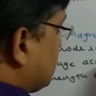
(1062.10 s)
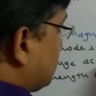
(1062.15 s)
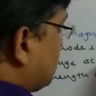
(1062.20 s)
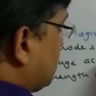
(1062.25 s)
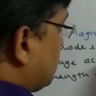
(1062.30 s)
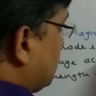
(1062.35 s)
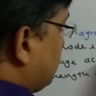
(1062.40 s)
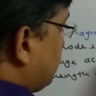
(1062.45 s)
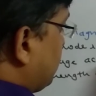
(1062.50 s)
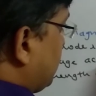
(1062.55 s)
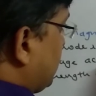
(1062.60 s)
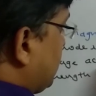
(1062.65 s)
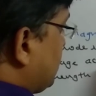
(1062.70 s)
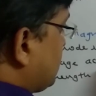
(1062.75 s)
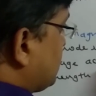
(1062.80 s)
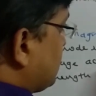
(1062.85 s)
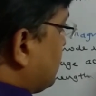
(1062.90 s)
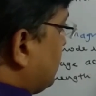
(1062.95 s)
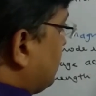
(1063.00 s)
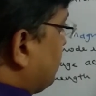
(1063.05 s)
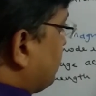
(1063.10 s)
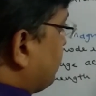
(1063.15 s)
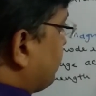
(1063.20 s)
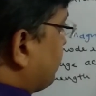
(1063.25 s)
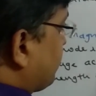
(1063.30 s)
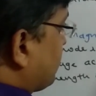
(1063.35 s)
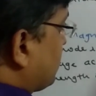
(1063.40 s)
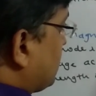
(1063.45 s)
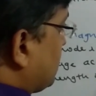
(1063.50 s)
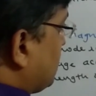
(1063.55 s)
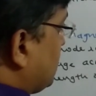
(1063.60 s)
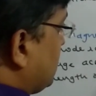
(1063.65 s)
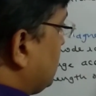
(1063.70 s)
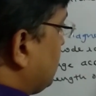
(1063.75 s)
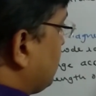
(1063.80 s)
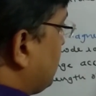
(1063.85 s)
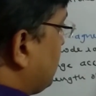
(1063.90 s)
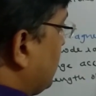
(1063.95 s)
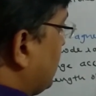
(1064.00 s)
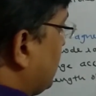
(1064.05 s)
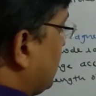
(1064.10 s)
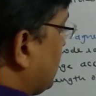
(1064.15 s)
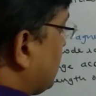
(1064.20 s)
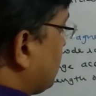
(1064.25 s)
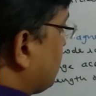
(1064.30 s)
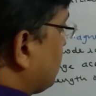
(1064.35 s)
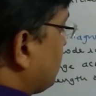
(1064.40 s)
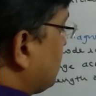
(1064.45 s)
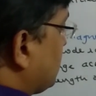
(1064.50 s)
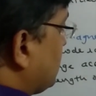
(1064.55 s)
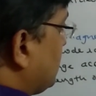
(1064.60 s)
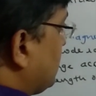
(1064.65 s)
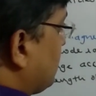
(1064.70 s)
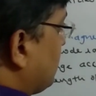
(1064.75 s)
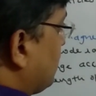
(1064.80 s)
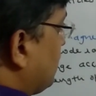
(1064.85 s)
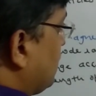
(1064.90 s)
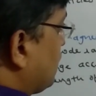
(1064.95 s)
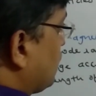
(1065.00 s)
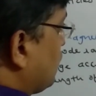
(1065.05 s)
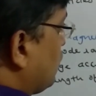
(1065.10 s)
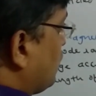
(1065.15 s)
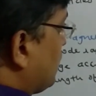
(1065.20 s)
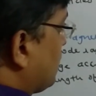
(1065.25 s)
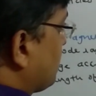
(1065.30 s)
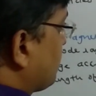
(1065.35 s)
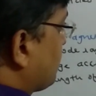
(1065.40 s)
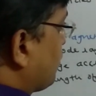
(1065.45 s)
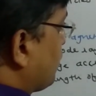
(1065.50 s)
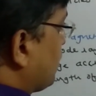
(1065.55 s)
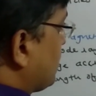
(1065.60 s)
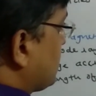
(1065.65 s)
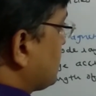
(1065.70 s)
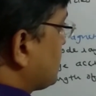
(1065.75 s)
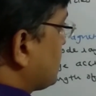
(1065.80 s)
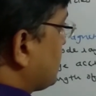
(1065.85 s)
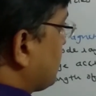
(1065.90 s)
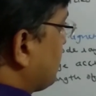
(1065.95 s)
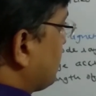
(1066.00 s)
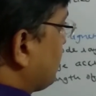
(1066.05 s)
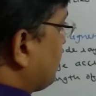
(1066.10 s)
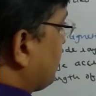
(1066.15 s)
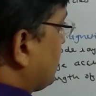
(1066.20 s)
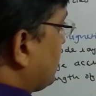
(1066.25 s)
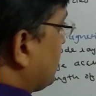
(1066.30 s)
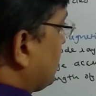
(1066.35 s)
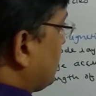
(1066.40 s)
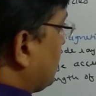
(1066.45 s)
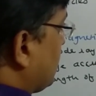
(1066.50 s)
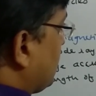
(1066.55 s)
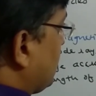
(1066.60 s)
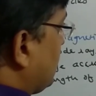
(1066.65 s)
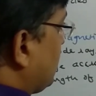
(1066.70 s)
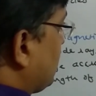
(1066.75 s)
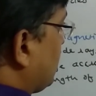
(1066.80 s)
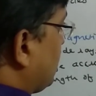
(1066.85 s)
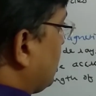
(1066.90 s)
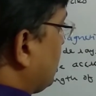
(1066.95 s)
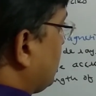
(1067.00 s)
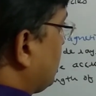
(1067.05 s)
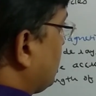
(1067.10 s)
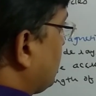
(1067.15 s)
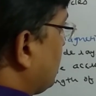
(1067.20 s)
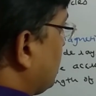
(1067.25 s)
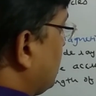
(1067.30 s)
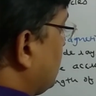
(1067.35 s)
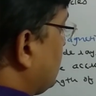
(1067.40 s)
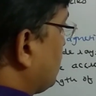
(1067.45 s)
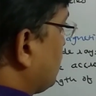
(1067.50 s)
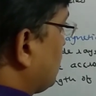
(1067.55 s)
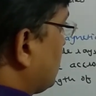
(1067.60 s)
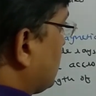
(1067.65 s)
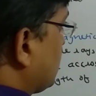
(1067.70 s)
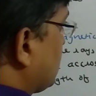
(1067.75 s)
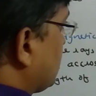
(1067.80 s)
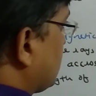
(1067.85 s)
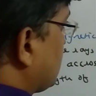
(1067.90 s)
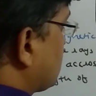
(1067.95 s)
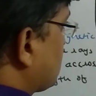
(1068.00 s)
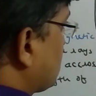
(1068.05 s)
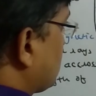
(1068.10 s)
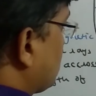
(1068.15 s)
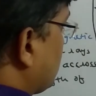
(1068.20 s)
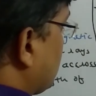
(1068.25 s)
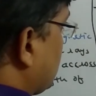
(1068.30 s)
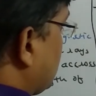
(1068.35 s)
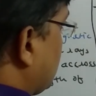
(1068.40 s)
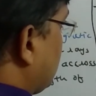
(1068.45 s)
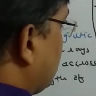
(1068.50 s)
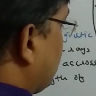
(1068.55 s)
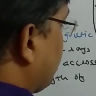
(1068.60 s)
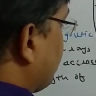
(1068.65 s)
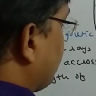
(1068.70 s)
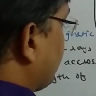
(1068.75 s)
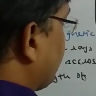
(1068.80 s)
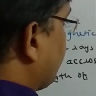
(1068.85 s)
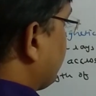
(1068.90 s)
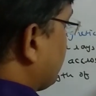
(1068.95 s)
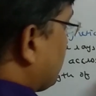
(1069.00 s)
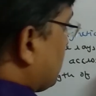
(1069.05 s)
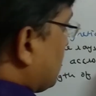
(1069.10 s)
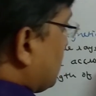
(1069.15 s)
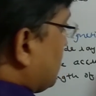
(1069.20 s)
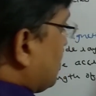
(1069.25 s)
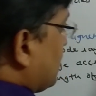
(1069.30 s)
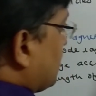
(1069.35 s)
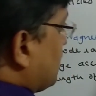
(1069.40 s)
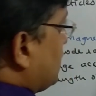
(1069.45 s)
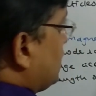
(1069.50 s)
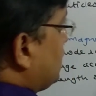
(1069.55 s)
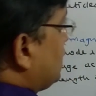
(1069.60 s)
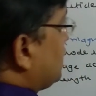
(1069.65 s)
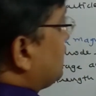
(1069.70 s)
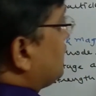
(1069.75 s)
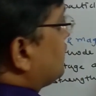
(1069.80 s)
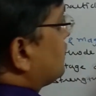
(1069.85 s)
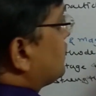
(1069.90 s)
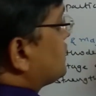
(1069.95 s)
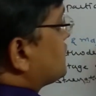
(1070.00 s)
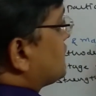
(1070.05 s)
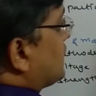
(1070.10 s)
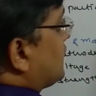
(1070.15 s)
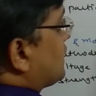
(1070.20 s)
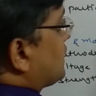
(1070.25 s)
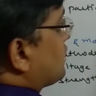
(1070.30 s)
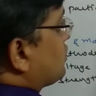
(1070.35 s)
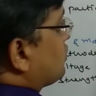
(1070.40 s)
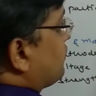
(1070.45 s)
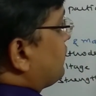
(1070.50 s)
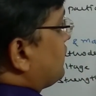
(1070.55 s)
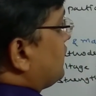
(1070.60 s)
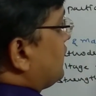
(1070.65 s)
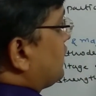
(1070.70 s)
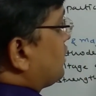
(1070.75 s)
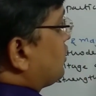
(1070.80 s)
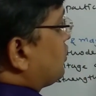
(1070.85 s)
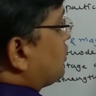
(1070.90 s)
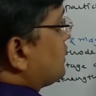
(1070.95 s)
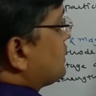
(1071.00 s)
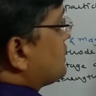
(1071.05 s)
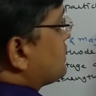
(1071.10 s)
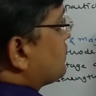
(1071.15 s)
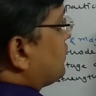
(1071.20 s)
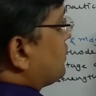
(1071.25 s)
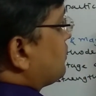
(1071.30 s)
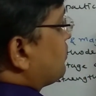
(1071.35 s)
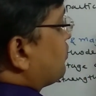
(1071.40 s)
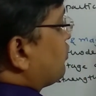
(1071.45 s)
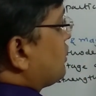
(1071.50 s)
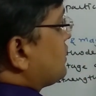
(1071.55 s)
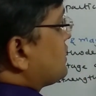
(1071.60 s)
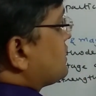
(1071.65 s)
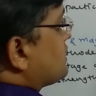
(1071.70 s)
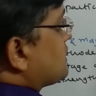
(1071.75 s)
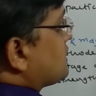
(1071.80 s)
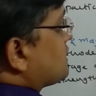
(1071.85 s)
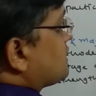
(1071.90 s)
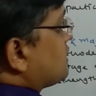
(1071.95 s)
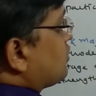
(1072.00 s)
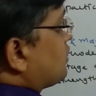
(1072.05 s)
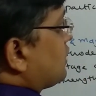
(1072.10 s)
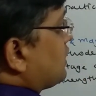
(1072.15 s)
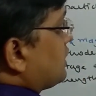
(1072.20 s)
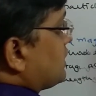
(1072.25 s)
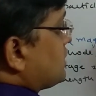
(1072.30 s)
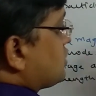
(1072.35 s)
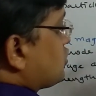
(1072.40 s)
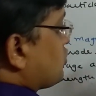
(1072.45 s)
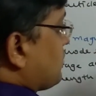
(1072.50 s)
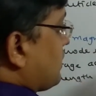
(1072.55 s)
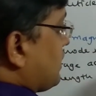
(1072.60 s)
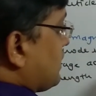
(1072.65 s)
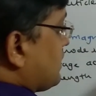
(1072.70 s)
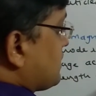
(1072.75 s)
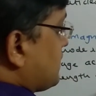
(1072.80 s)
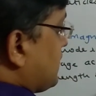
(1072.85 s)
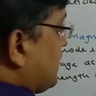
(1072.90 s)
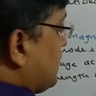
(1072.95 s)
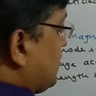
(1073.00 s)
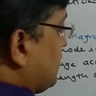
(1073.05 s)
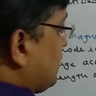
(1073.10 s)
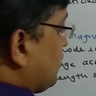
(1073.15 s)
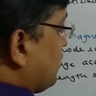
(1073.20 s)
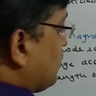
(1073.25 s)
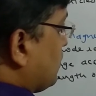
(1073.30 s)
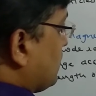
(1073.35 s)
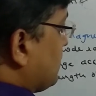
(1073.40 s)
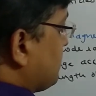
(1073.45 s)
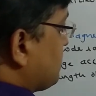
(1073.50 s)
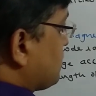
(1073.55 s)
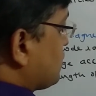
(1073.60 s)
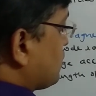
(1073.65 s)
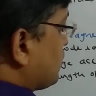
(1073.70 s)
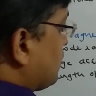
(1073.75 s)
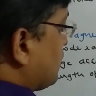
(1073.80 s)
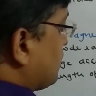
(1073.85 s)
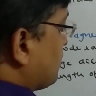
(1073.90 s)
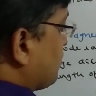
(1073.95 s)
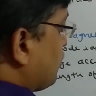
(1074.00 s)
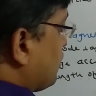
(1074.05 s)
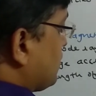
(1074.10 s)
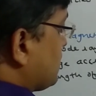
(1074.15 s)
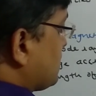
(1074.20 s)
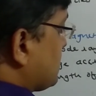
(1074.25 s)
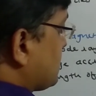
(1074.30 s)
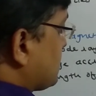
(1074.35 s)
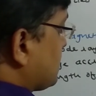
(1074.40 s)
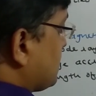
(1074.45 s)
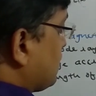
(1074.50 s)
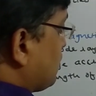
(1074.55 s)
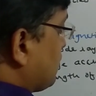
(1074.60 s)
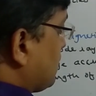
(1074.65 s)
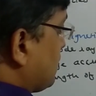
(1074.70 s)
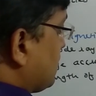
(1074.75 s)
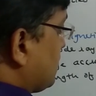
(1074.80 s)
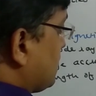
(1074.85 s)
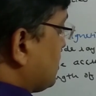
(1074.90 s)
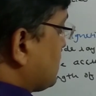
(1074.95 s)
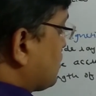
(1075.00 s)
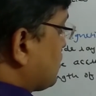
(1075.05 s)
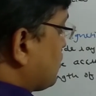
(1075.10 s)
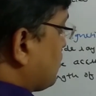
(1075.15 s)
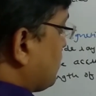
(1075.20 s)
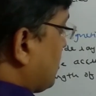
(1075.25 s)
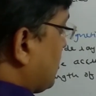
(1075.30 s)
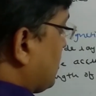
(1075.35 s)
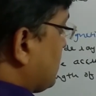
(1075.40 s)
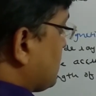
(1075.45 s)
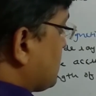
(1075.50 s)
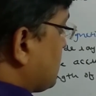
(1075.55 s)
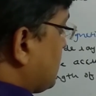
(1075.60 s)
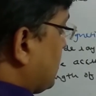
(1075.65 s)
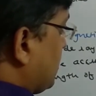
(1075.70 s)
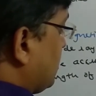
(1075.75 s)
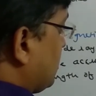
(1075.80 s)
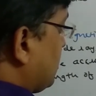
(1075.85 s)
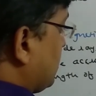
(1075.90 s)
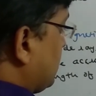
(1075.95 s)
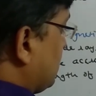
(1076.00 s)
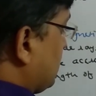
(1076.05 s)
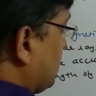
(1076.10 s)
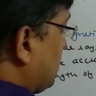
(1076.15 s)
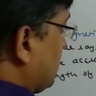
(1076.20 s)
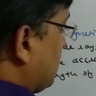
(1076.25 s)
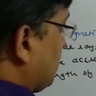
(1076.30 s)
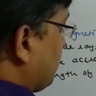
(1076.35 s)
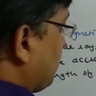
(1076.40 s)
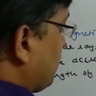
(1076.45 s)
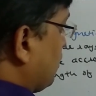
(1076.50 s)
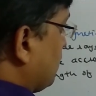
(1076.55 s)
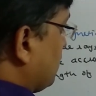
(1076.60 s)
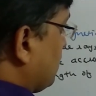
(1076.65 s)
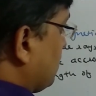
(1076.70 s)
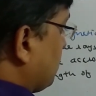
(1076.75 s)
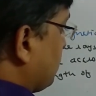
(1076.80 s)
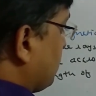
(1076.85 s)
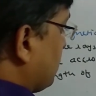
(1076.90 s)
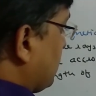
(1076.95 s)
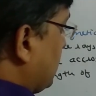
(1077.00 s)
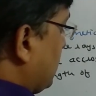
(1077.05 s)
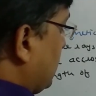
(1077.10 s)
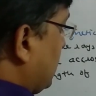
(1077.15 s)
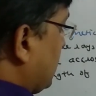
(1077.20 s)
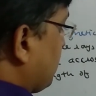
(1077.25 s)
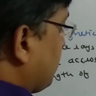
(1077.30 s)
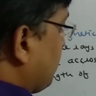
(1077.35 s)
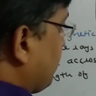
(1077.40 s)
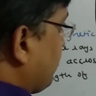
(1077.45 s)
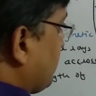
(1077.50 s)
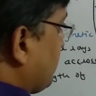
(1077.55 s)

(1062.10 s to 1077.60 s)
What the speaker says: implies that E by m equal to 1.7588 into 10 raised to 8. E, the charge of electron, is 1.6 into 10 raised to minus 19 coulomb. So 1.6 into 10 raised to minus 19 upon m,